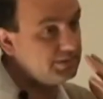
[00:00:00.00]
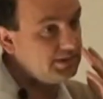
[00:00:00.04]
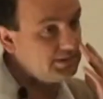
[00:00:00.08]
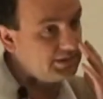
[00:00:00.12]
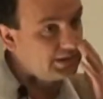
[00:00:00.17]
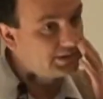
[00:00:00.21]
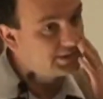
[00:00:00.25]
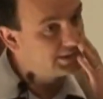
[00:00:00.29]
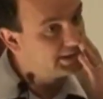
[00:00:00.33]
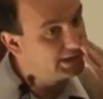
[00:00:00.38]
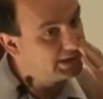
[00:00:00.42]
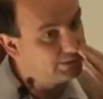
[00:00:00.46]
does
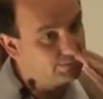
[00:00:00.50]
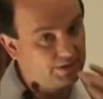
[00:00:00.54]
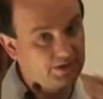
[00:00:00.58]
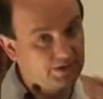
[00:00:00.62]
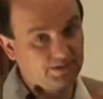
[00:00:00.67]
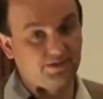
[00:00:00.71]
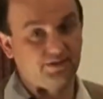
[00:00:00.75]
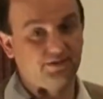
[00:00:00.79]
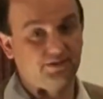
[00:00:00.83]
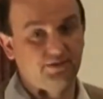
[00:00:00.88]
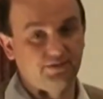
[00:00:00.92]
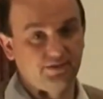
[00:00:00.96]

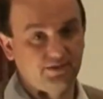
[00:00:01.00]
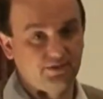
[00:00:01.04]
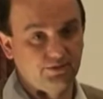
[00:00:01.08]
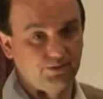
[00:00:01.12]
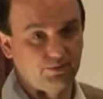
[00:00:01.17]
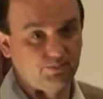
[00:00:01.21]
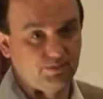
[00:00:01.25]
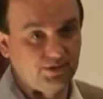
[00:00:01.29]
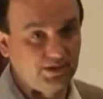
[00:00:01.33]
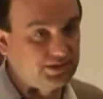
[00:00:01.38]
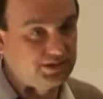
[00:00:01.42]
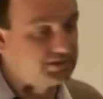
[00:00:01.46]
accelerate the the,
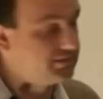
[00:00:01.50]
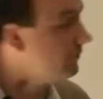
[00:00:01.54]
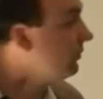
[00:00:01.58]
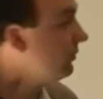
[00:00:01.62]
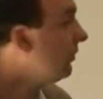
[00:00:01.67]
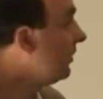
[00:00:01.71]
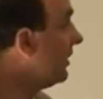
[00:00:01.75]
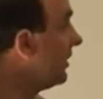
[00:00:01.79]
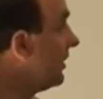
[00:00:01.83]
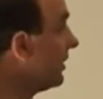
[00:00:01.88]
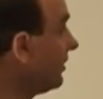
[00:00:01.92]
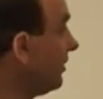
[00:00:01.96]
the release of
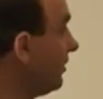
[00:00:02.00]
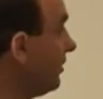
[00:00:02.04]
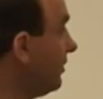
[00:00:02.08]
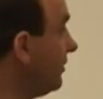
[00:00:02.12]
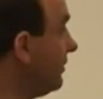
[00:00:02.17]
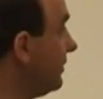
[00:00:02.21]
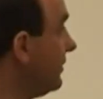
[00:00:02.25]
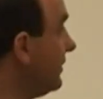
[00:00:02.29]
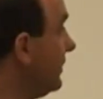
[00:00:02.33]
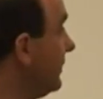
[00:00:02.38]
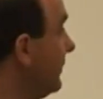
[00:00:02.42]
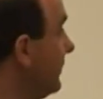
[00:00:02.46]

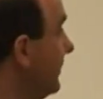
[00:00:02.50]
guaiacol,